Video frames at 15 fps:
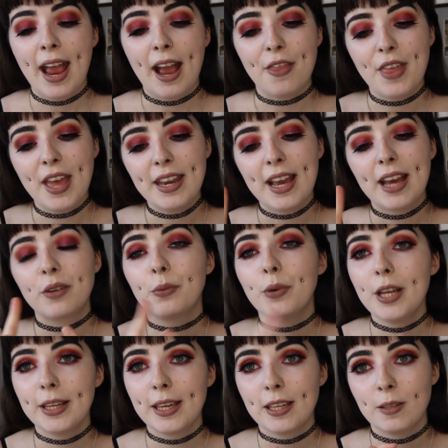I then had
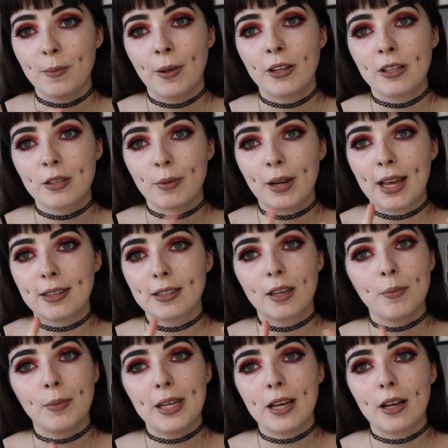work experience where I had to
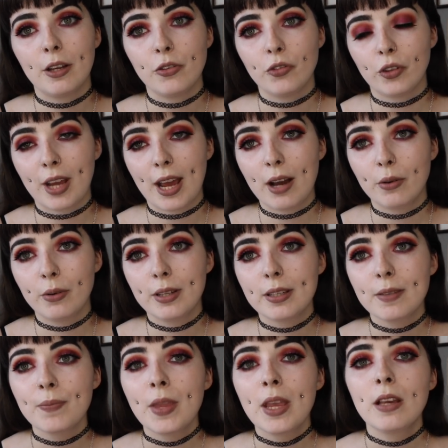complete 100
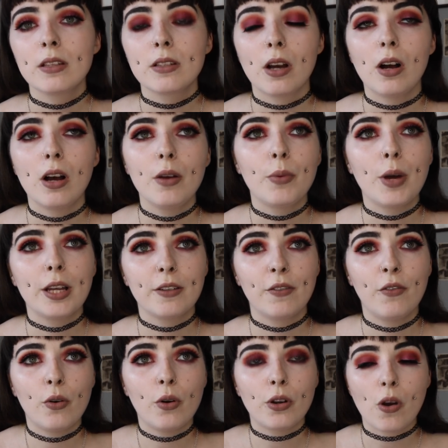hours. So I worked
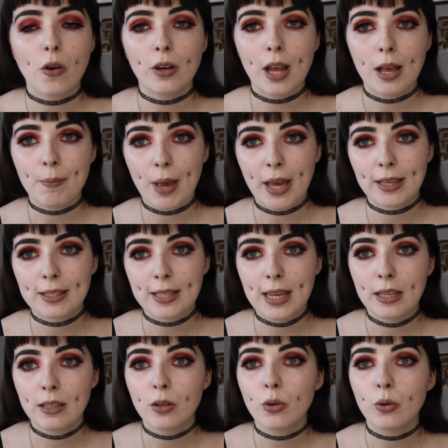for an online
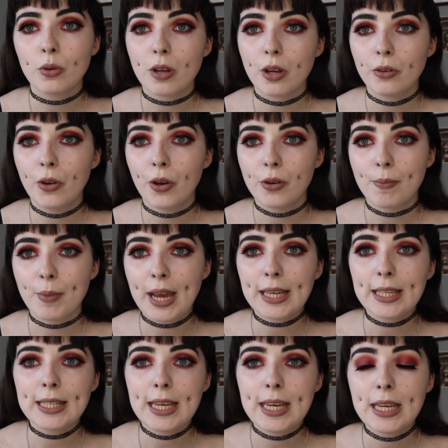magazine called Anon
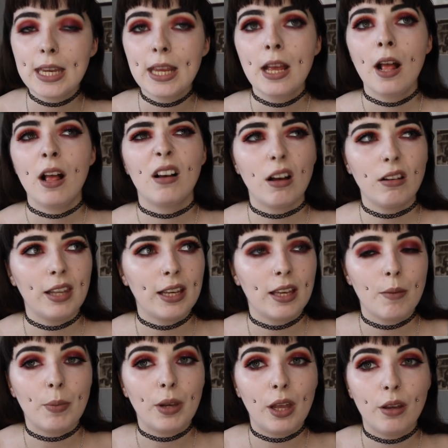Magazine. I'll link
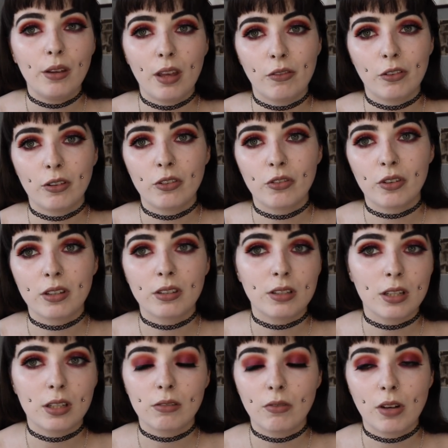it below if you're
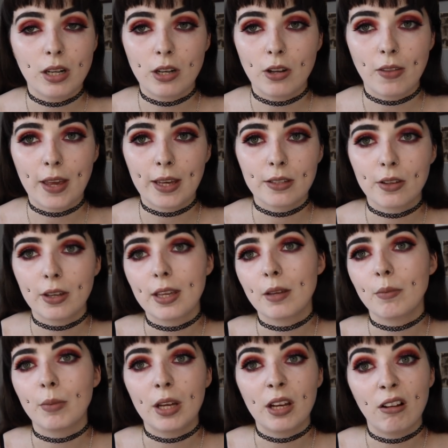interested. Really not that
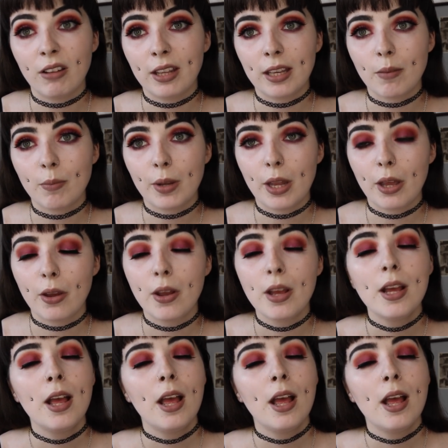exciting, but I'll link it below.